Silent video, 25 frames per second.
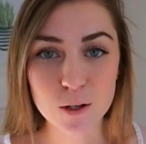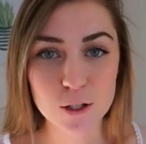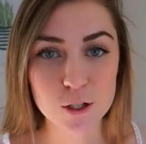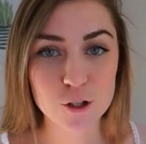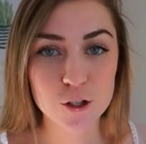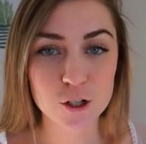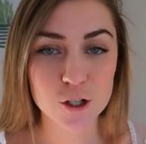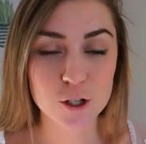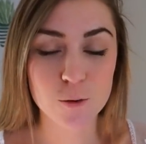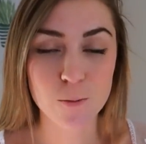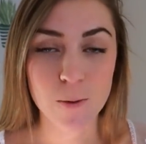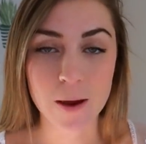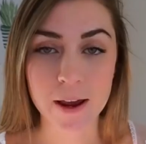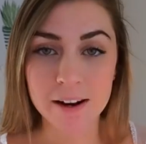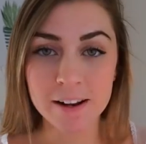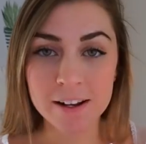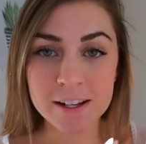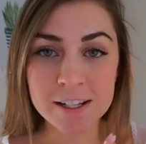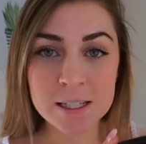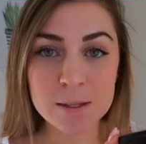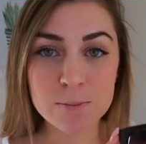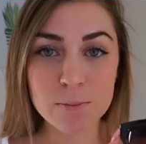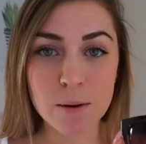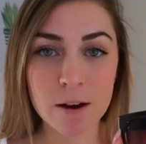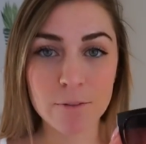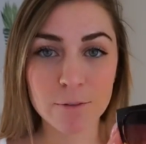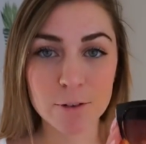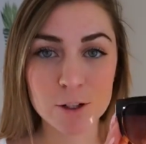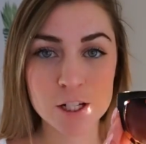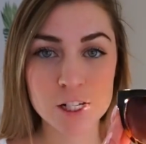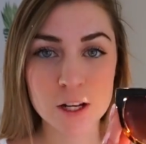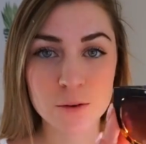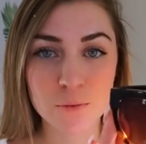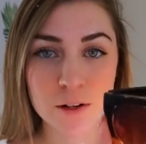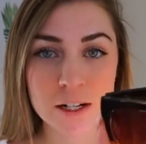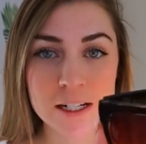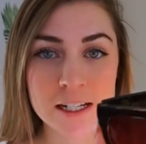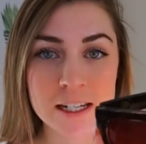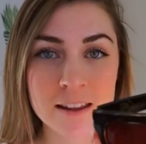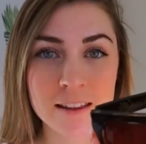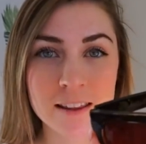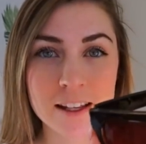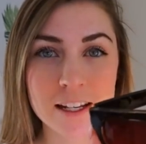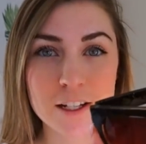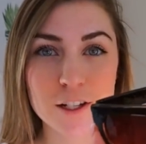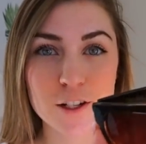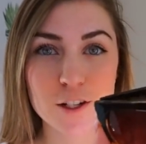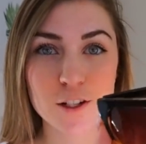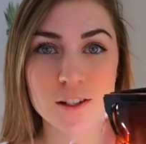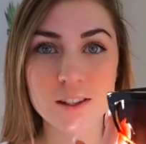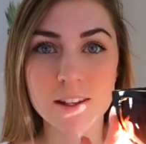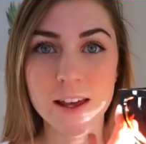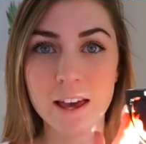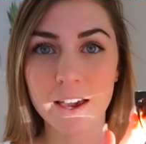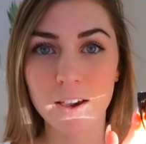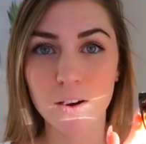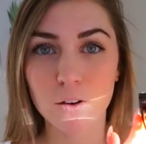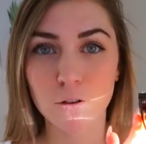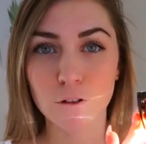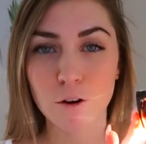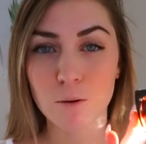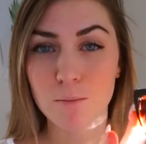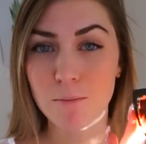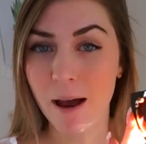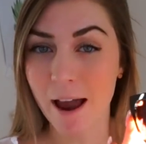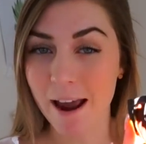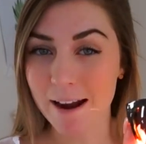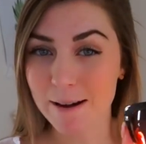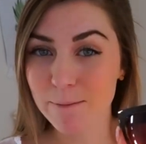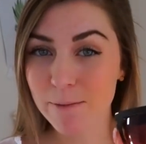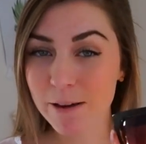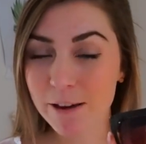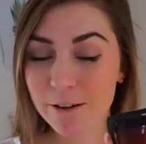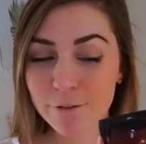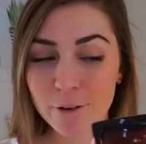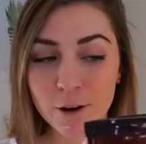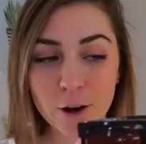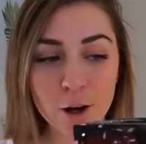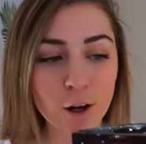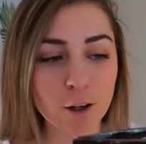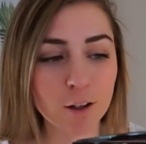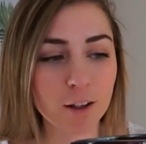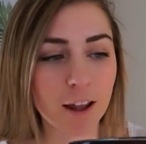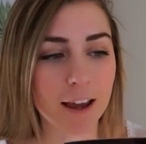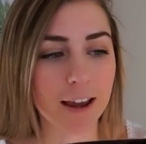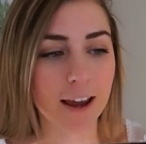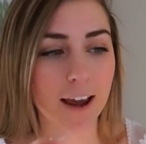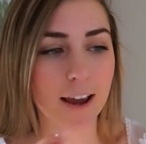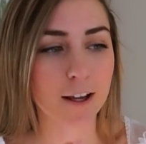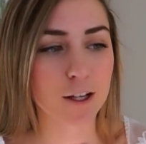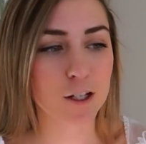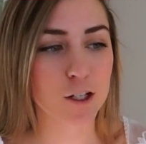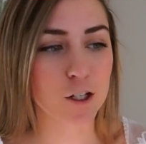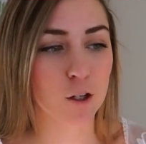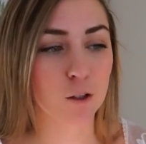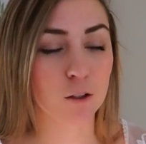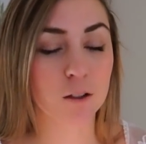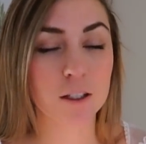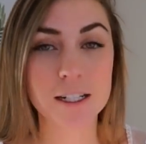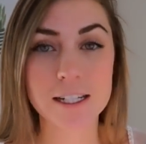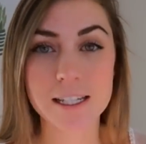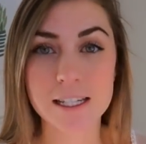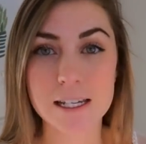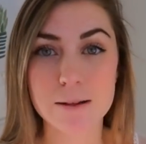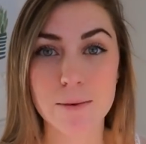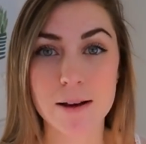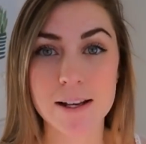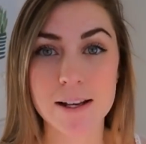watch Trisha Paytas, but for some reason these just like remind me of her. Like, I could totally see